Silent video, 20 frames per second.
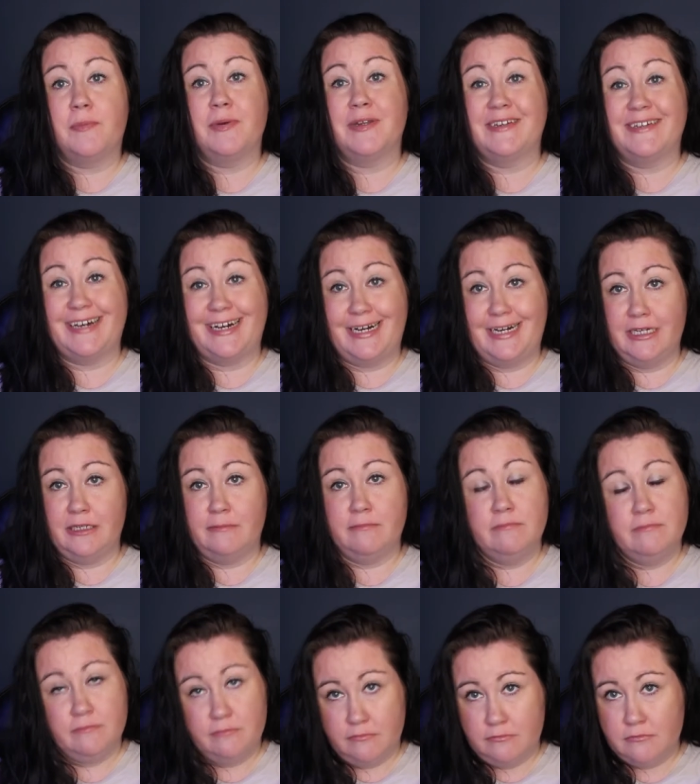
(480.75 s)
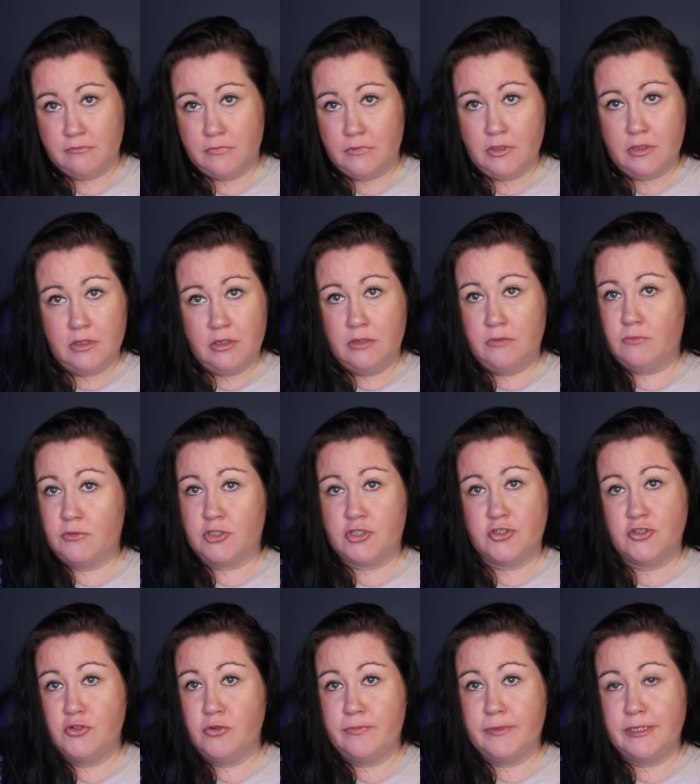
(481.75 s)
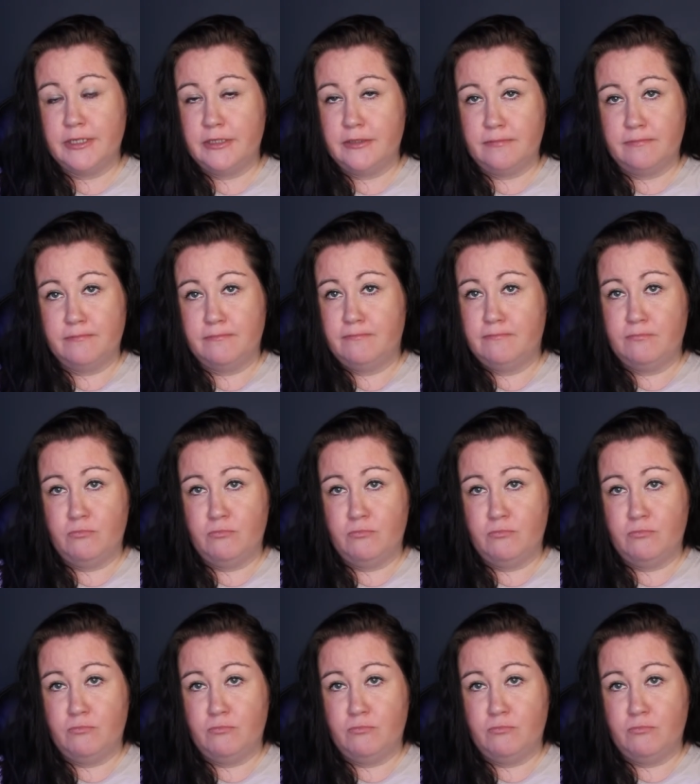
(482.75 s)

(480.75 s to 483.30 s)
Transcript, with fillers: up and die, which nobody